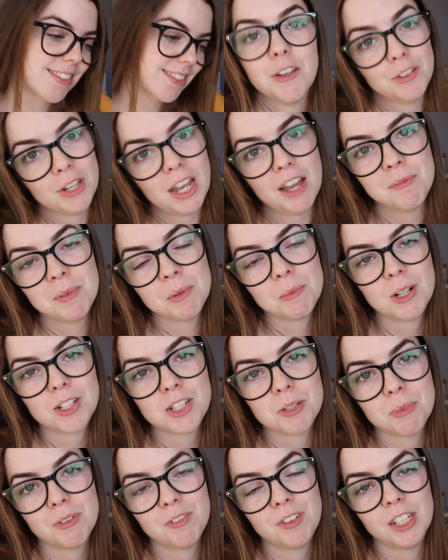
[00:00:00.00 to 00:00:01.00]
If you have been
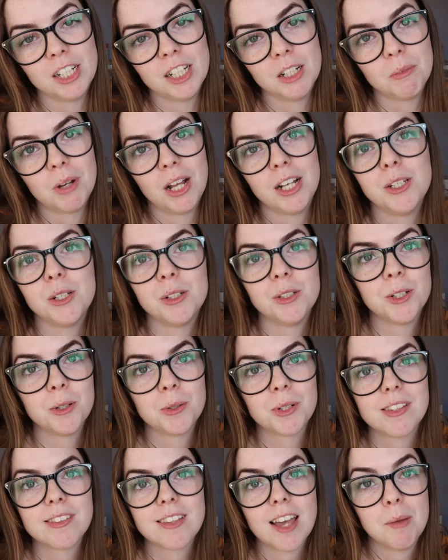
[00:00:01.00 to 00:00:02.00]
watching me for a little while, you'll
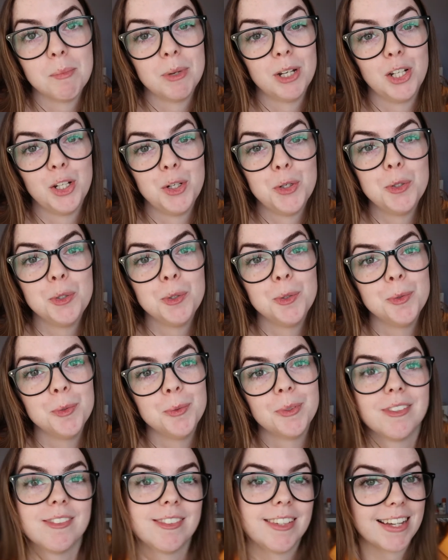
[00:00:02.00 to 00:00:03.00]
notice I'm in a
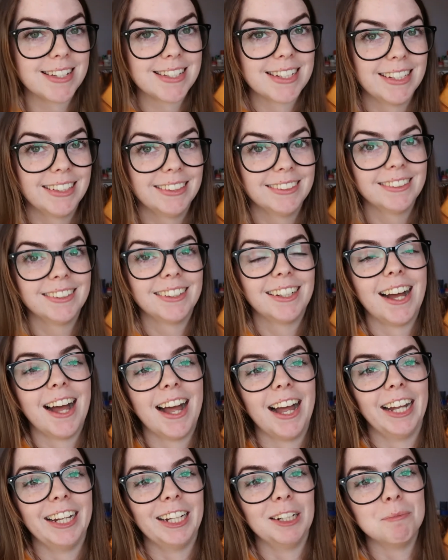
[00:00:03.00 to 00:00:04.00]
new setting.
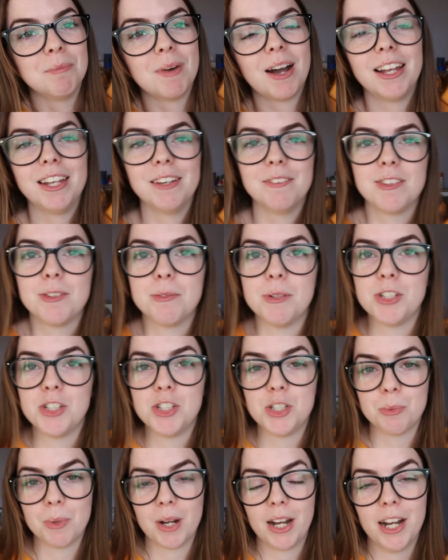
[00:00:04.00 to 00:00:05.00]
I have
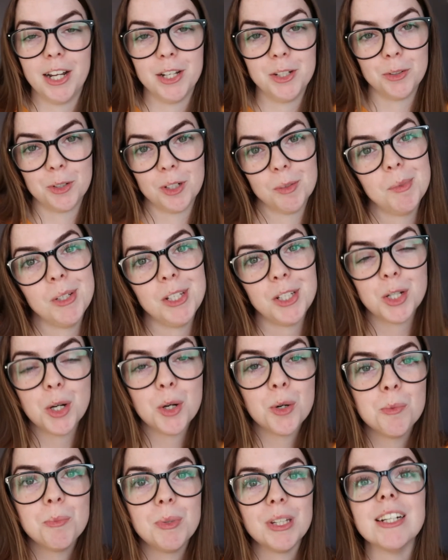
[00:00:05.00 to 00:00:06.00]
switched to where I normally
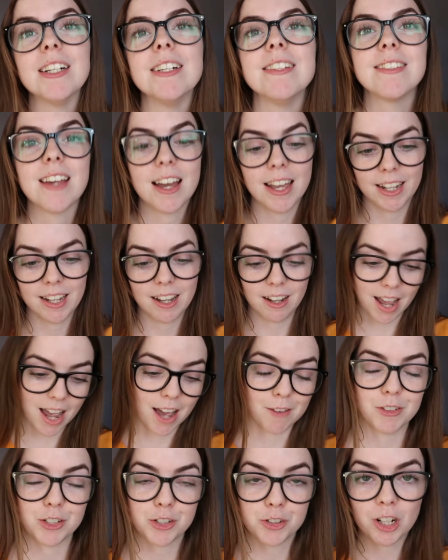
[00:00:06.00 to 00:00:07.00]
go because I
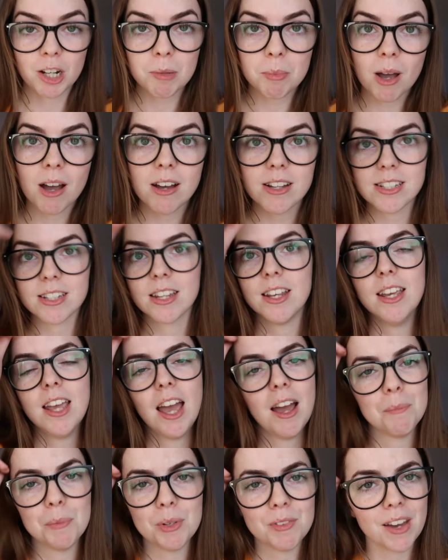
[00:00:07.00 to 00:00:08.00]
have a tripod.
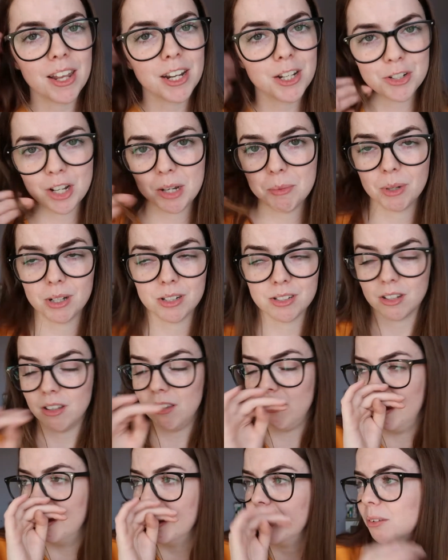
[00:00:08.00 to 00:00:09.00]
We've had a tripod,
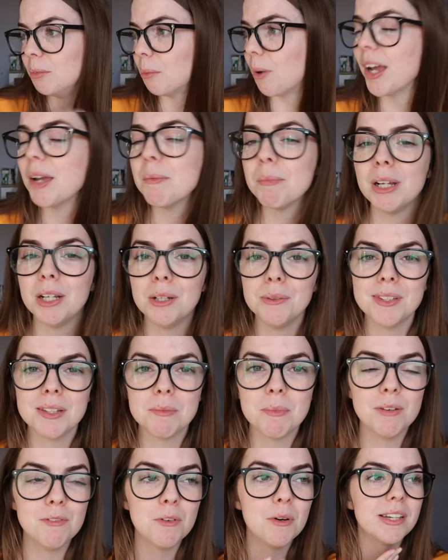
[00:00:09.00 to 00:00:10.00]
why am I
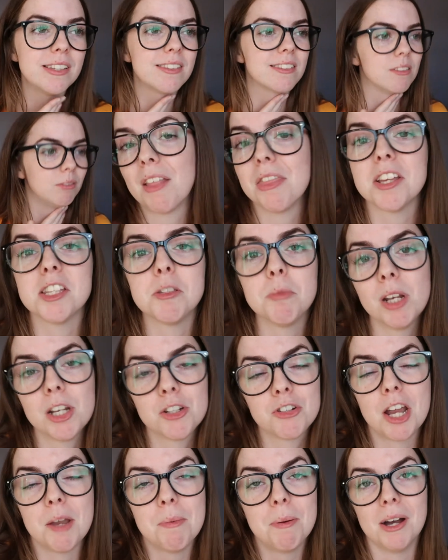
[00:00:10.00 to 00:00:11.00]
losing my voice? There's been a
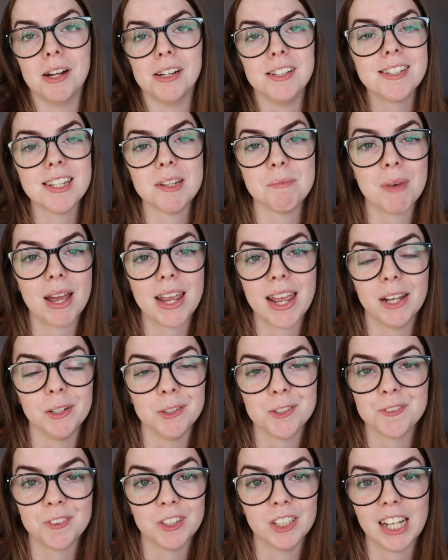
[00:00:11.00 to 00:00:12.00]
tripod in my
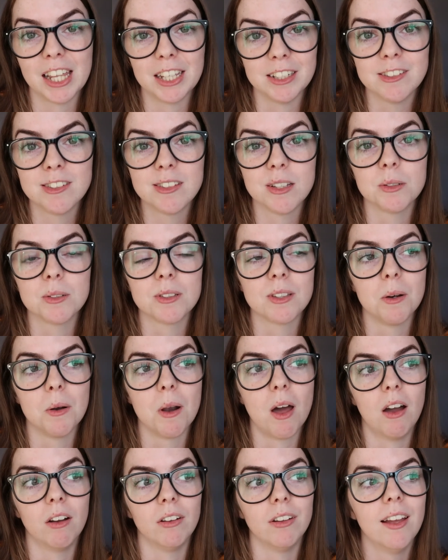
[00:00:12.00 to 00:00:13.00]
house for like so
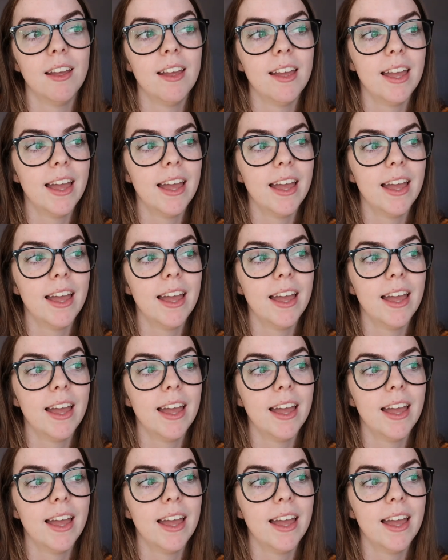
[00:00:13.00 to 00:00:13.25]
long.